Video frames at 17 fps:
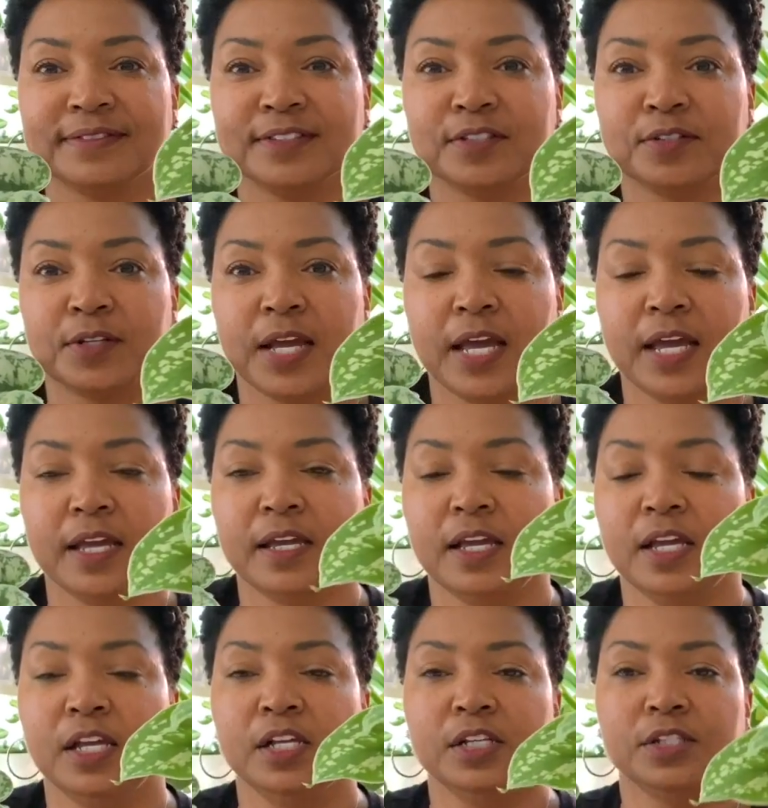Okay,
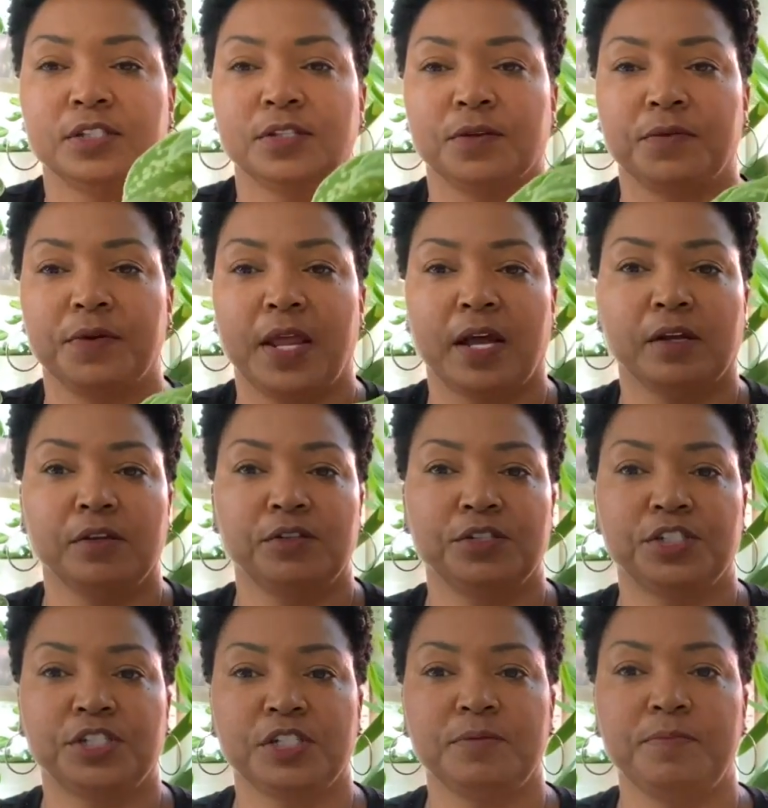so now you
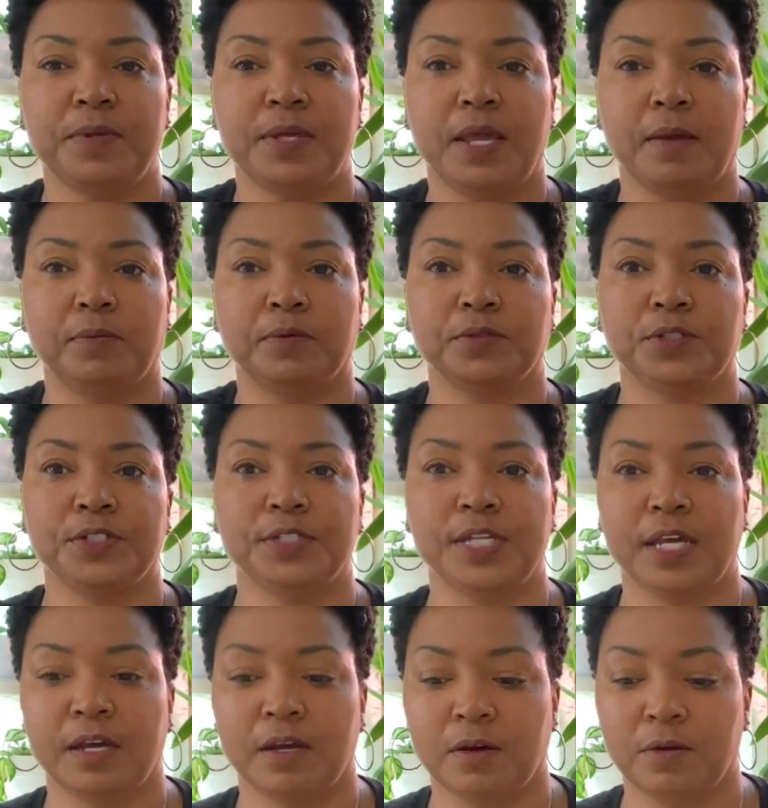should be able to
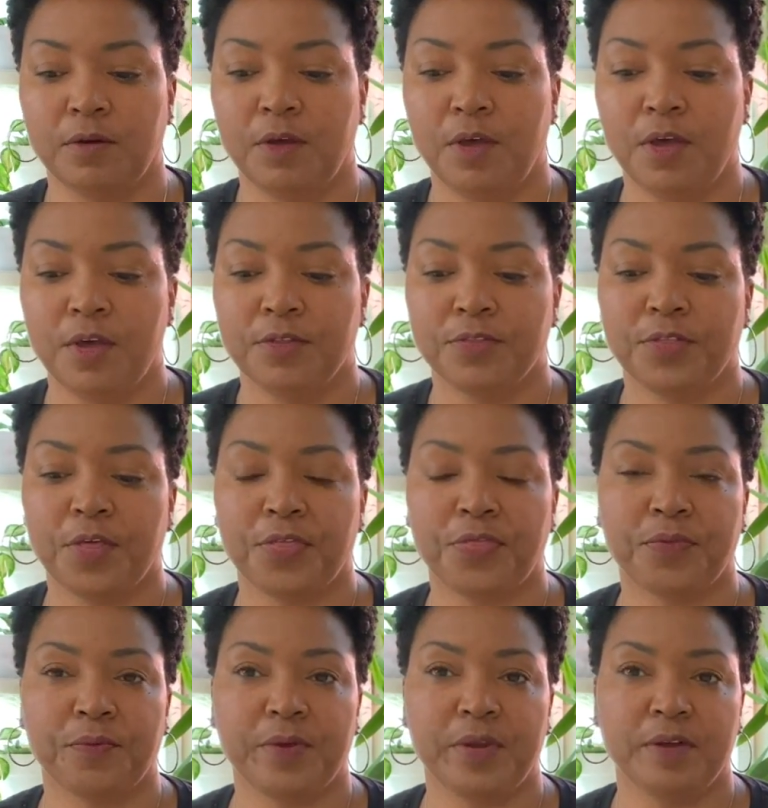tell the
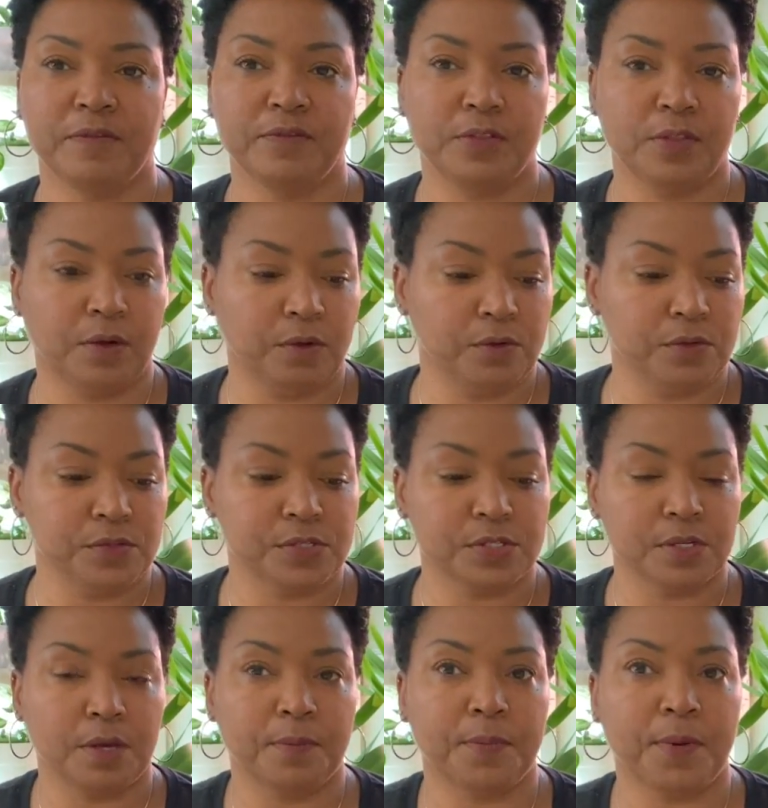three of
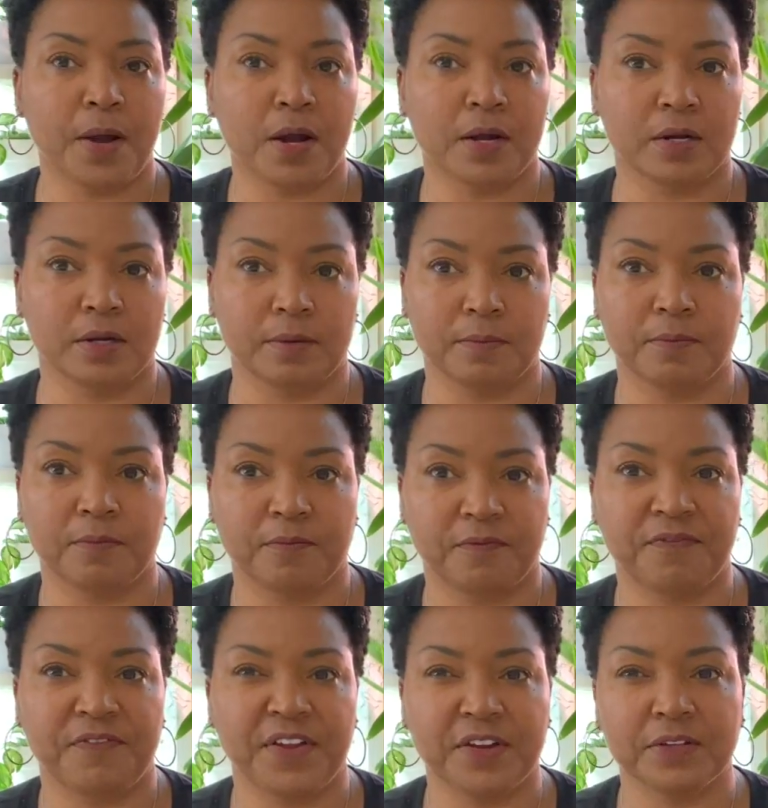those apart
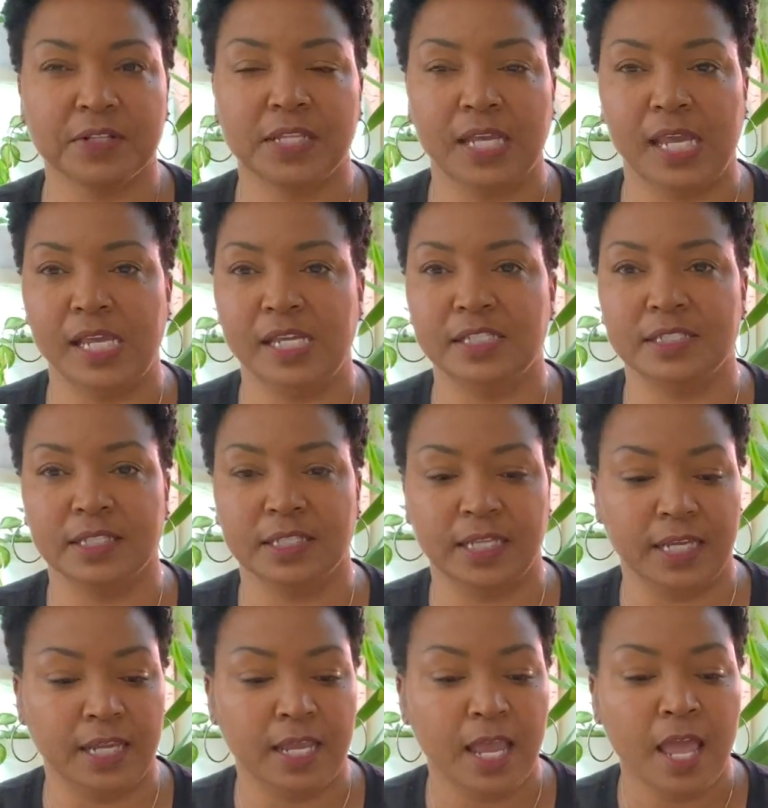fairly
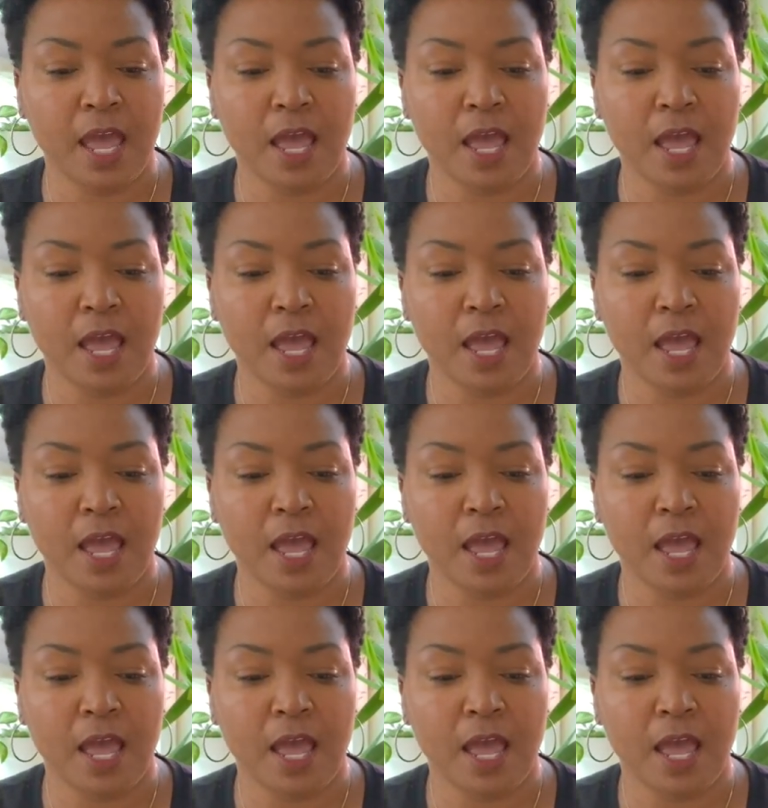easily.